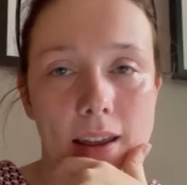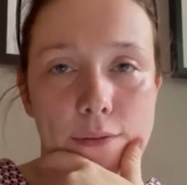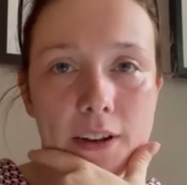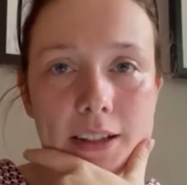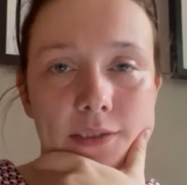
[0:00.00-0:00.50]

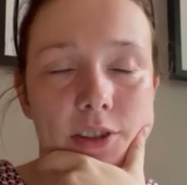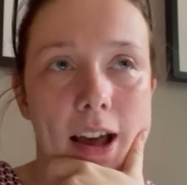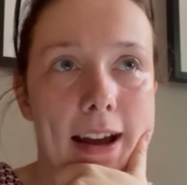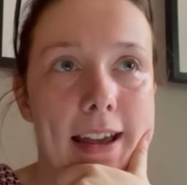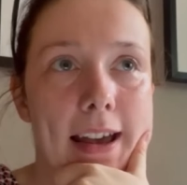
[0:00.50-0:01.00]
1st of
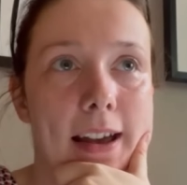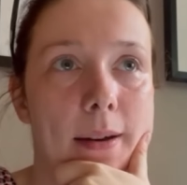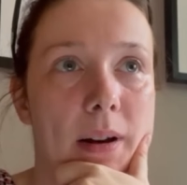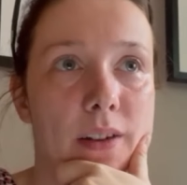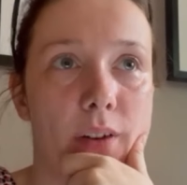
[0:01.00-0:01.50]
July.
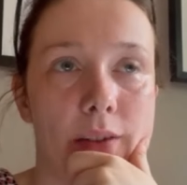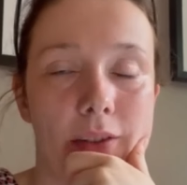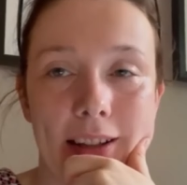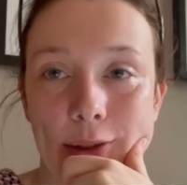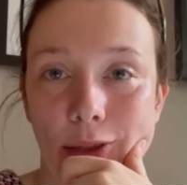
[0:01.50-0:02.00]
My
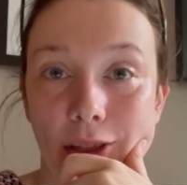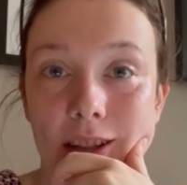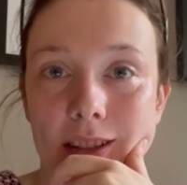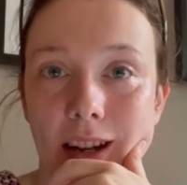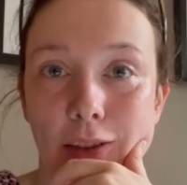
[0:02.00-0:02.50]
Viva is on
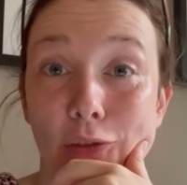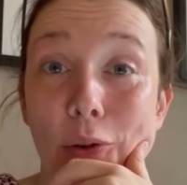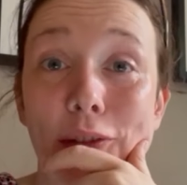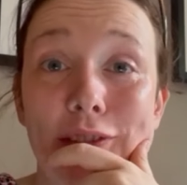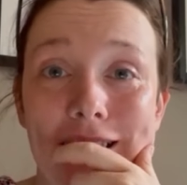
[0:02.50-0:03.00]
Thursday, the
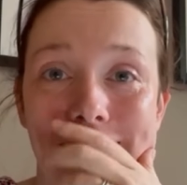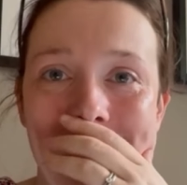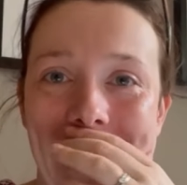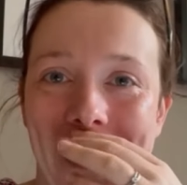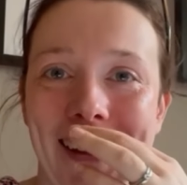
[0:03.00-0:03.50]
4th of
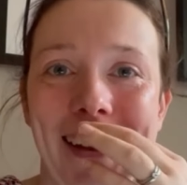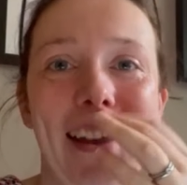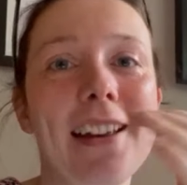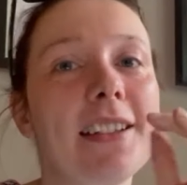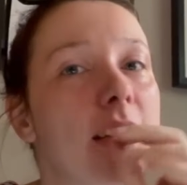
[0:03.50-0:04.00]
July.
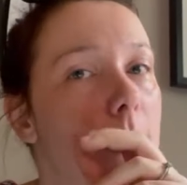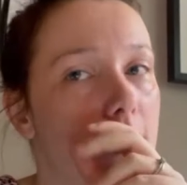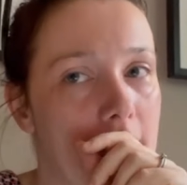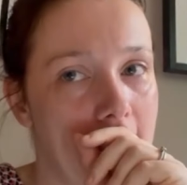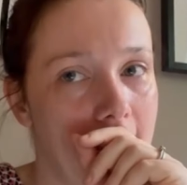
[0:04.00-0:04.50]
So we're
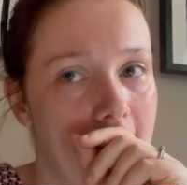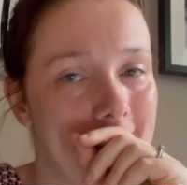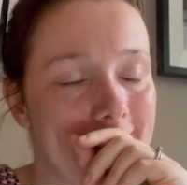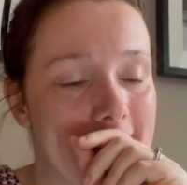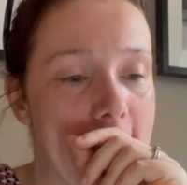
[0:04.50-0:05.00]
really getting
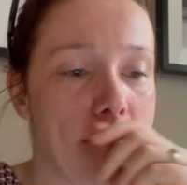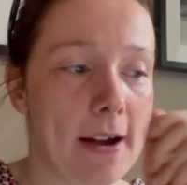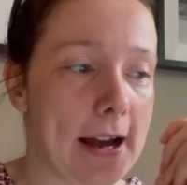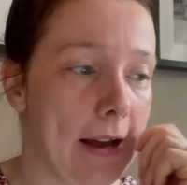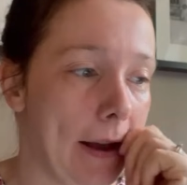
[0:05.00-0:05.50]
close now.
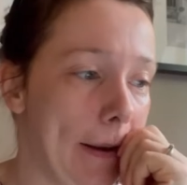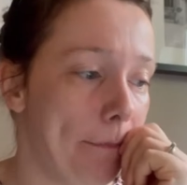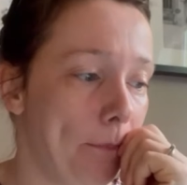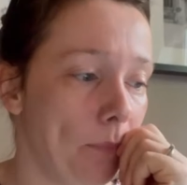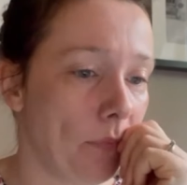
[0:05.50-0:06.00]

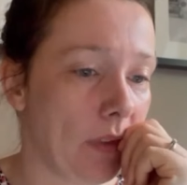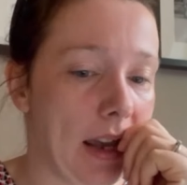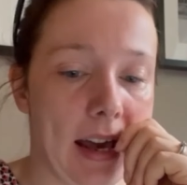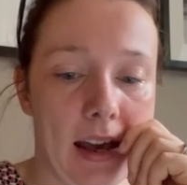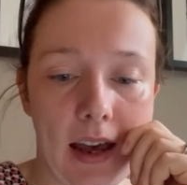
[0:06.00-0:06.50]
And
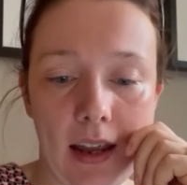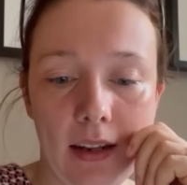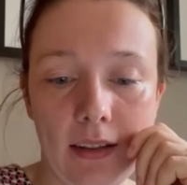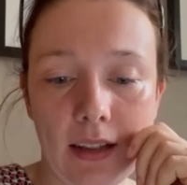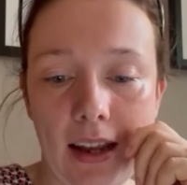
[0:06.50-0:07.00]

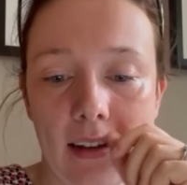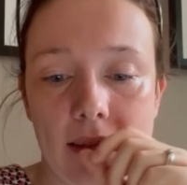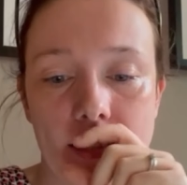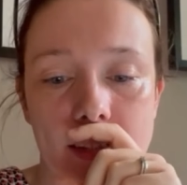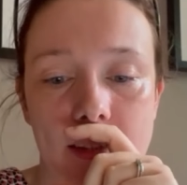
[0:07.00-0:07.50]

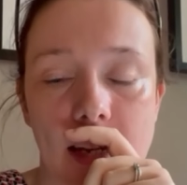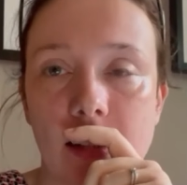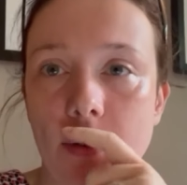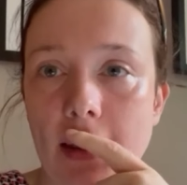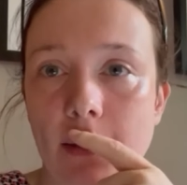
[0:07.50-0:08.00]
it's 10
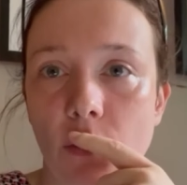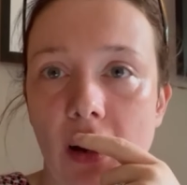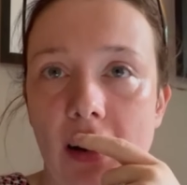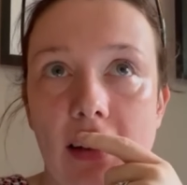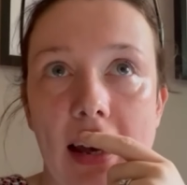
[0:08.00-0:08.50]
to 8 in the
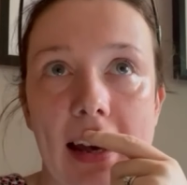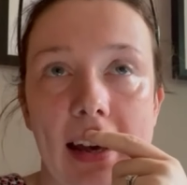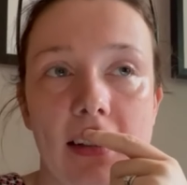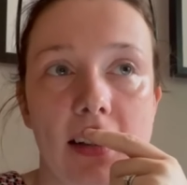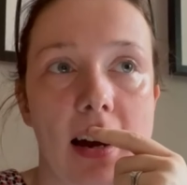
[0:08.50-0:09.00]
morning
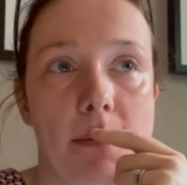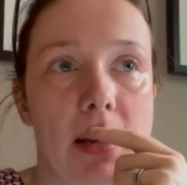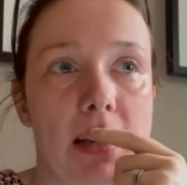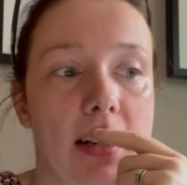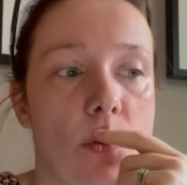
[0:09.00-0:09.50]
and I'm
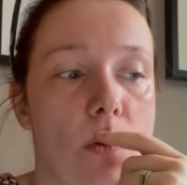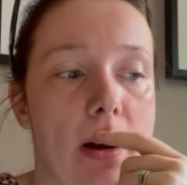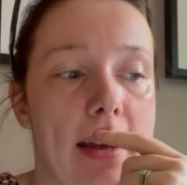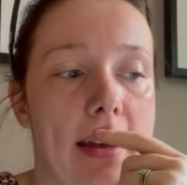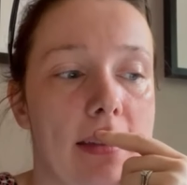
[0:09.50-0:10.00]
meeting
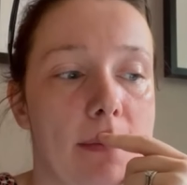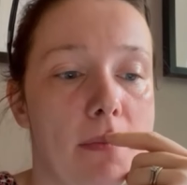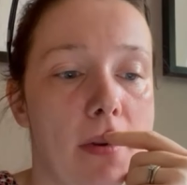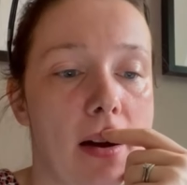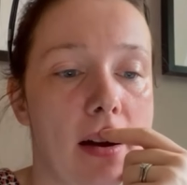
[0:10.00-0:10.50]
with
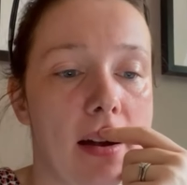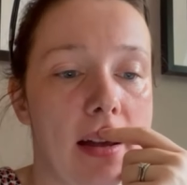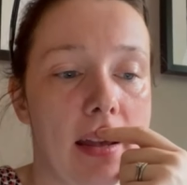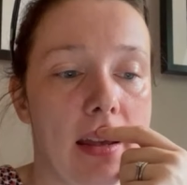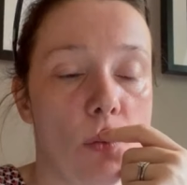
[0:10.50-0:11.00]

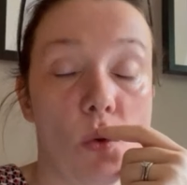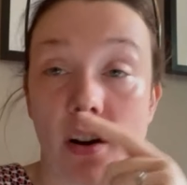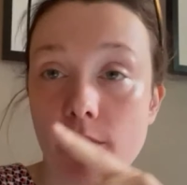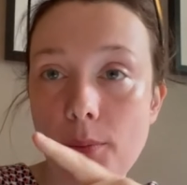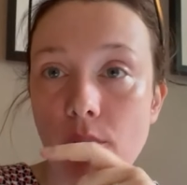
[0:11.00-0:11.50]
one
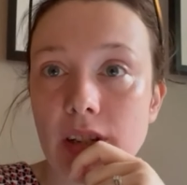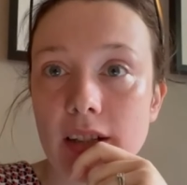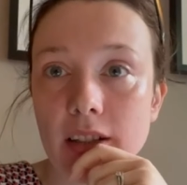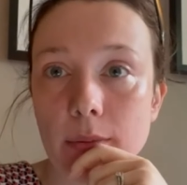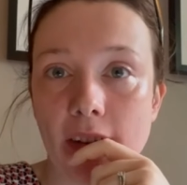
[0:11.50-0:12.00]
of my
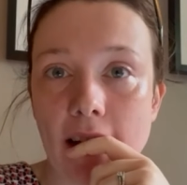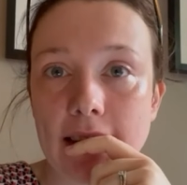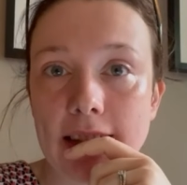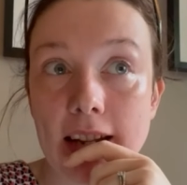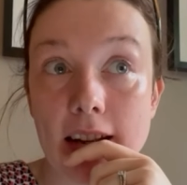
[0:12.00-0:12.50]
project
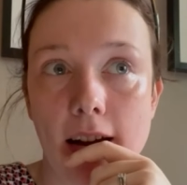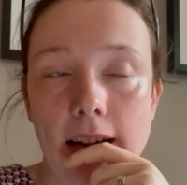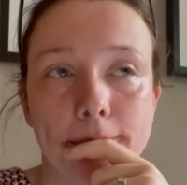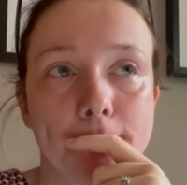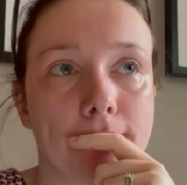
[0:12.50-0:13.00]
supervisors at
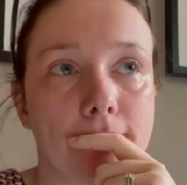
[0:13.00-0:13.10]
9.